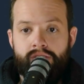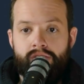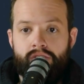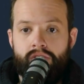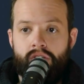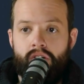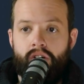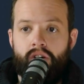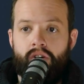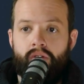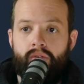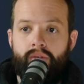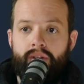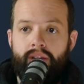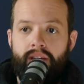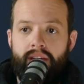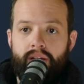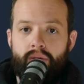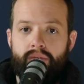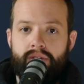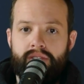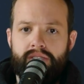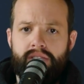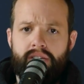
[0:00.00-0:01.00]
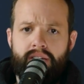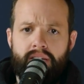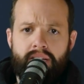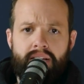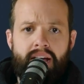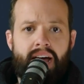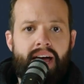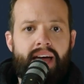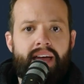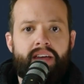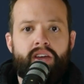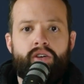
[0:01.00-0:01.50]
So it was a
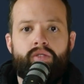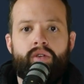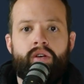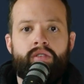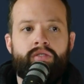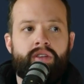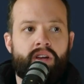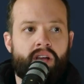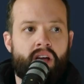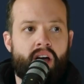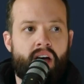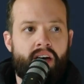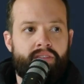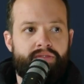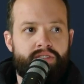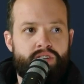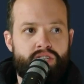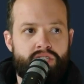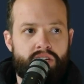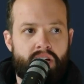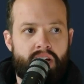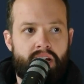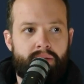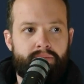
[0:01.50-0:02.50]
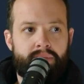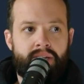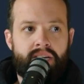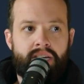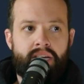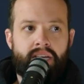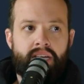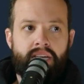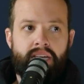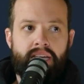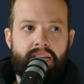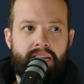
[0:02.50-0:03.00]
guy who owned a coffee shop.
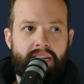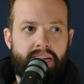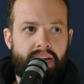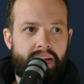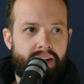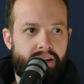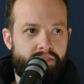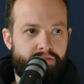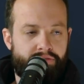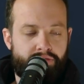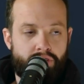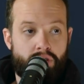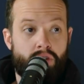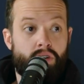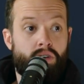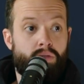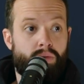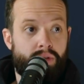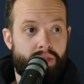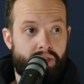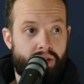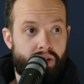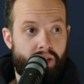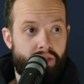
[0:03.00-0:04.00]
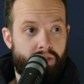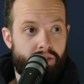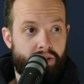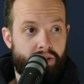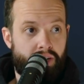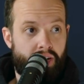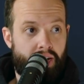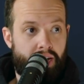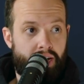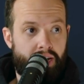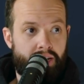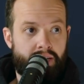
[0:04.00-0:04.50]
He had a feud with another
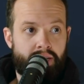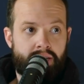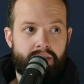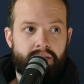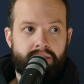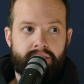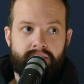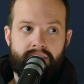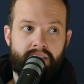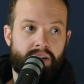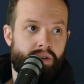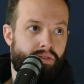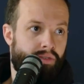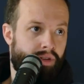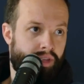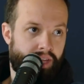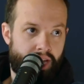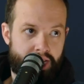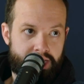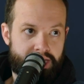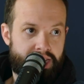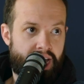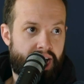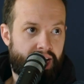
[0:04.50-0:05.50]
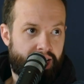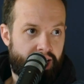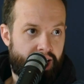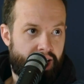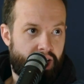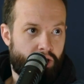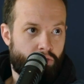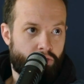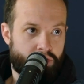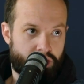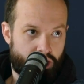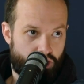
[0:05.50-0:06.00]
guy, didn't realize that
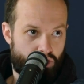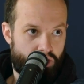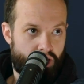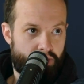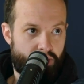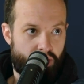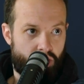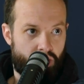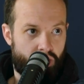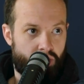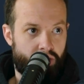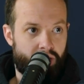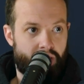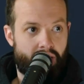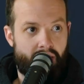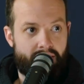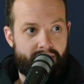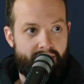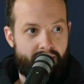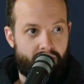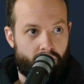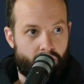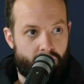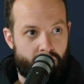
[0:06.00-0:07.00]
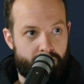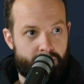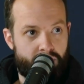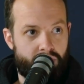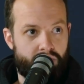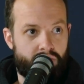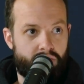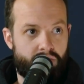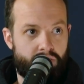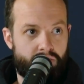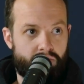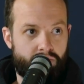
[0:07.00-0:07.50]
guy was a criminal, and that
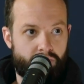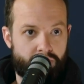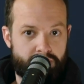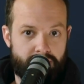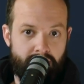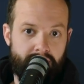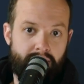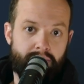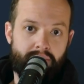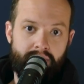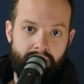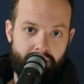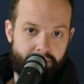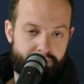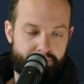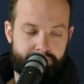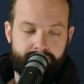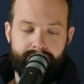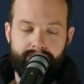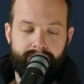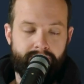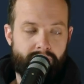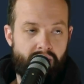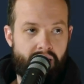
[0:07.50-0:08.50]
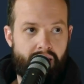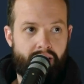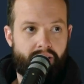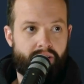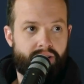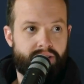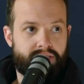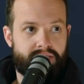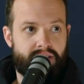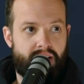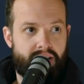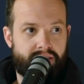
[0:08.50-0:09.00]
criminal was like, I'm going to hire an
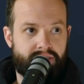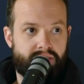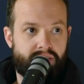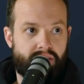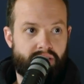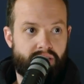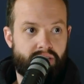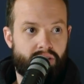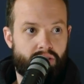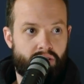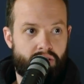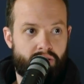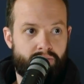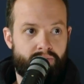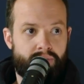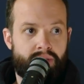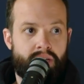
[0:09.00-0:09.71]
assassin to kill him.